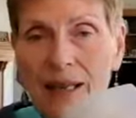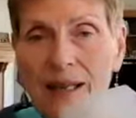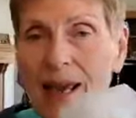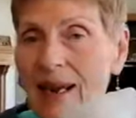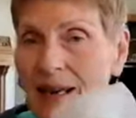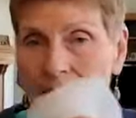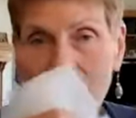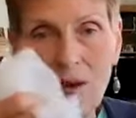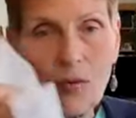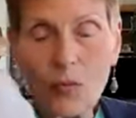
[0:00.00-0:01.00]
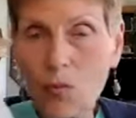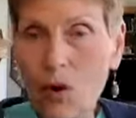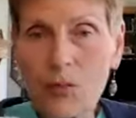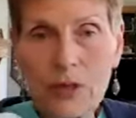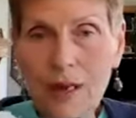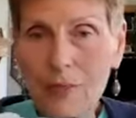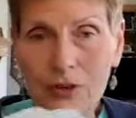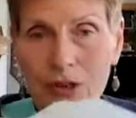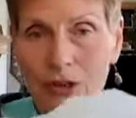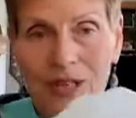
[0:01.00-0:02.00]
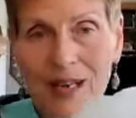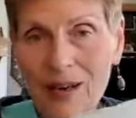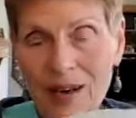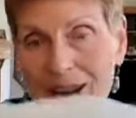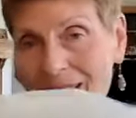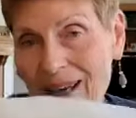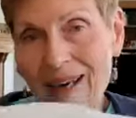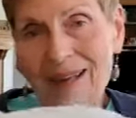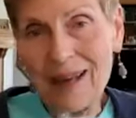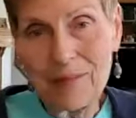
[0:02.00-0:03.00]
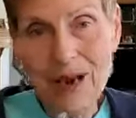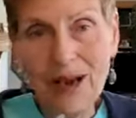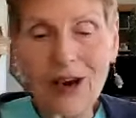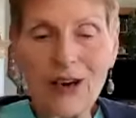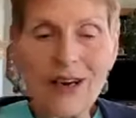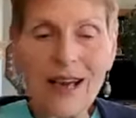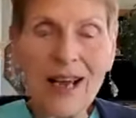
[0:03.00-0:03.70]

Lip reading: like warmer temperatures than I get in my yard.